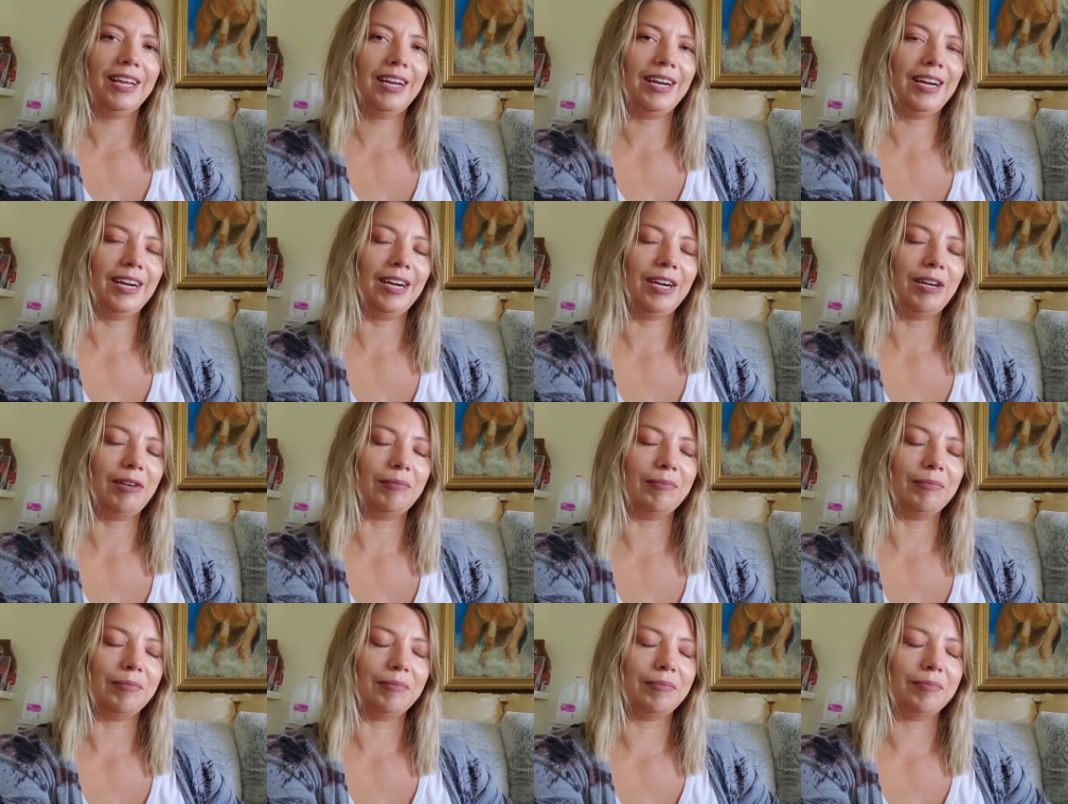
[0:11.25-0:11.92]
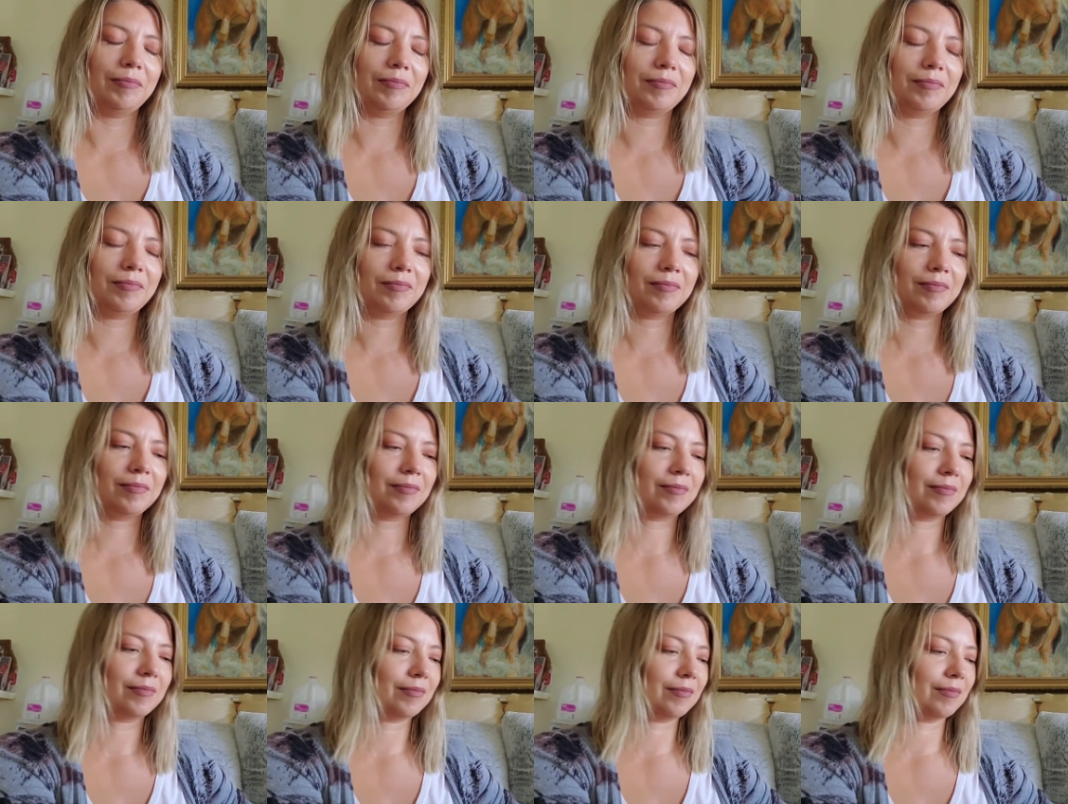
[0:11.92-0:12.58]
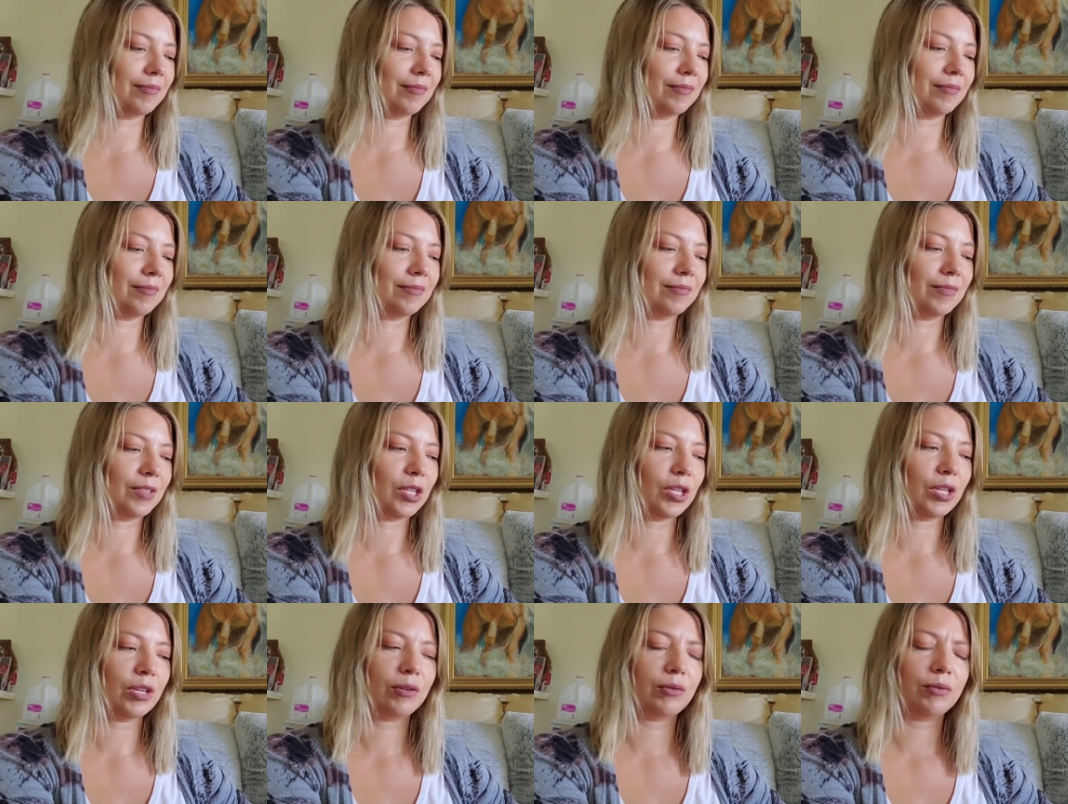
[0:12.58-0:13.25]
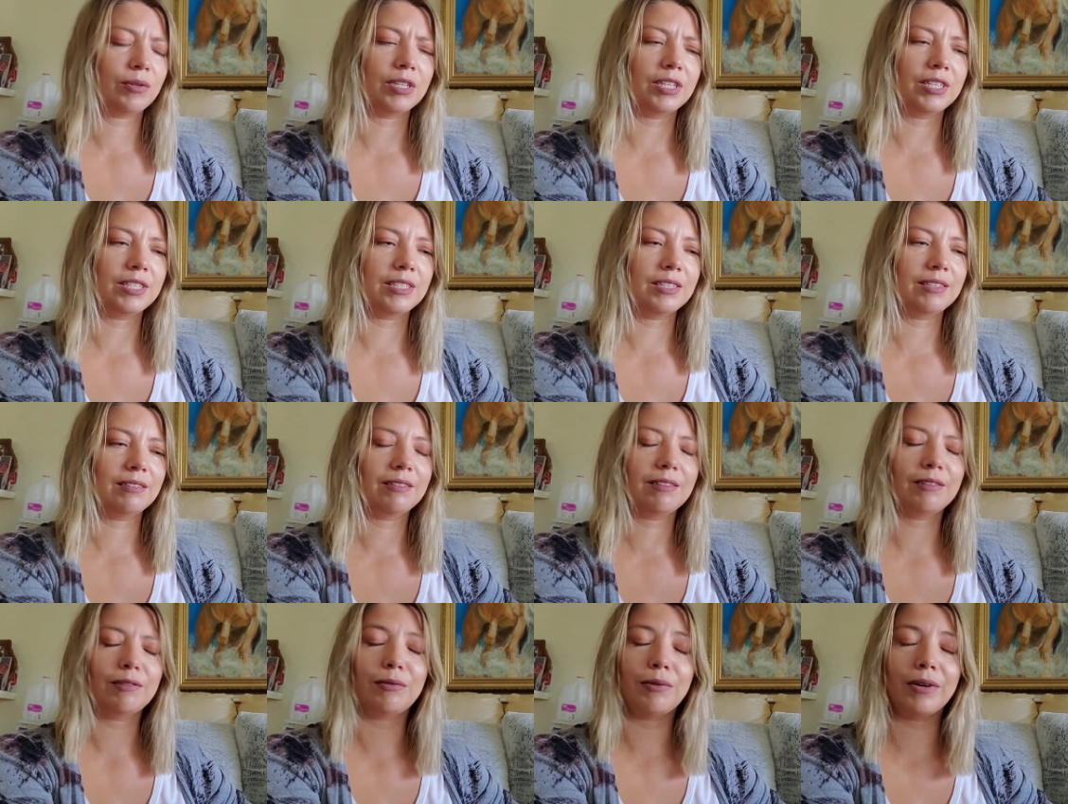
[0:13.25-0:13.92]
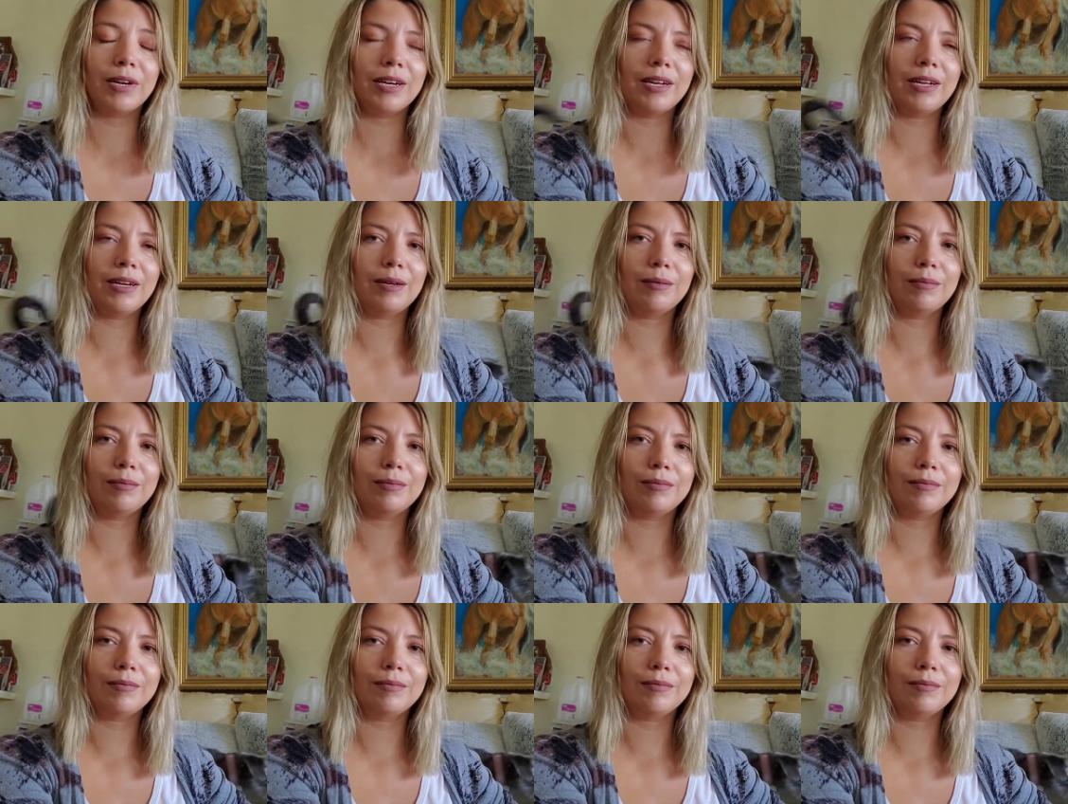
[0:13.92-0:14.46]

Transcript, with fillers: um what is it ThredUp